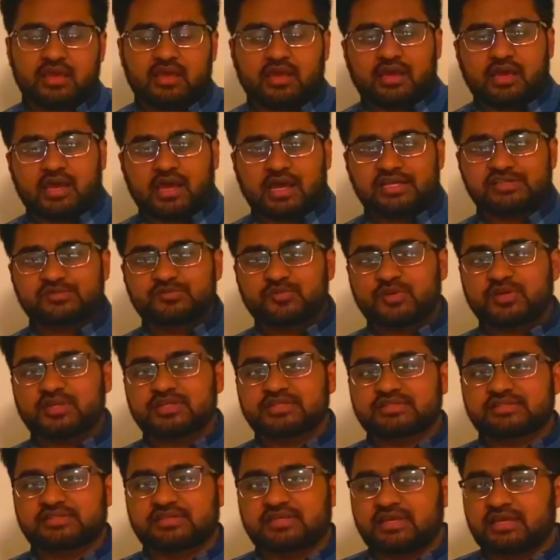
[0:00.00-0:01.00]
As we can
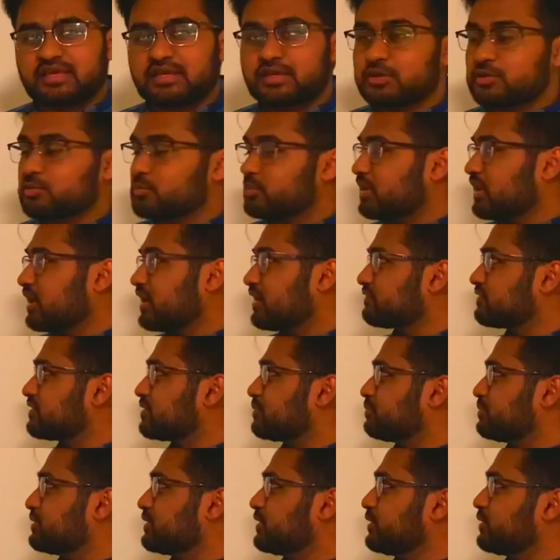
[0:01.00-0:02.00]
see, we have the
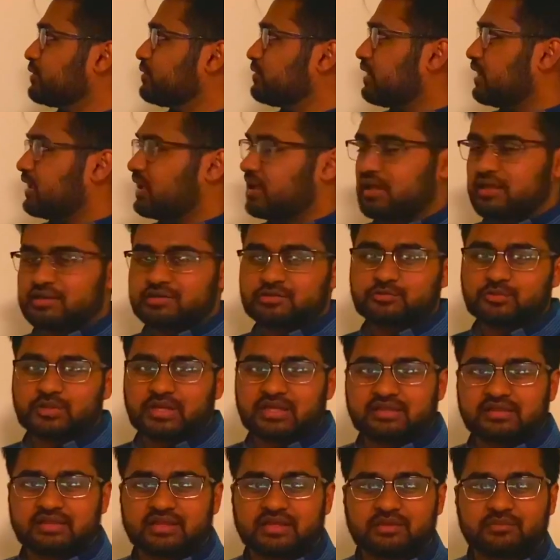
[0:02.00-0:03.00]
blue and
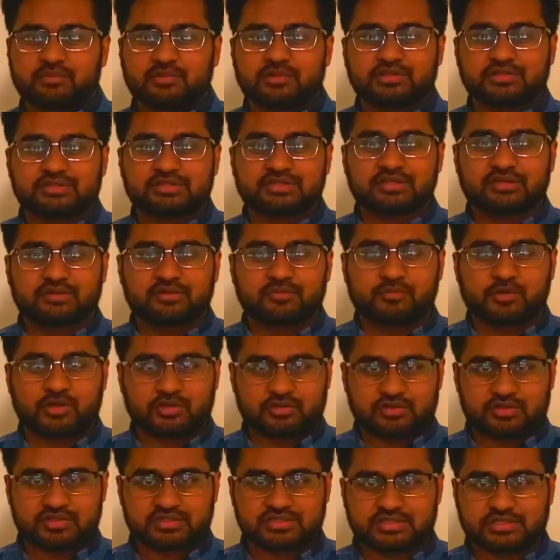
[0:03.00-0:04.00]
red labeled
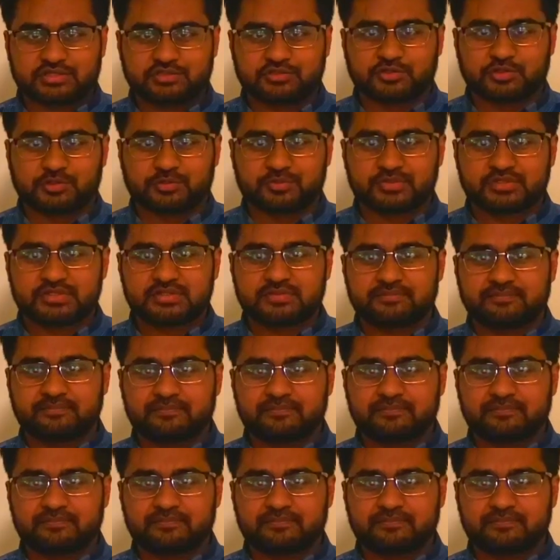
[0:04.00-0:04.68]
prognostic groups.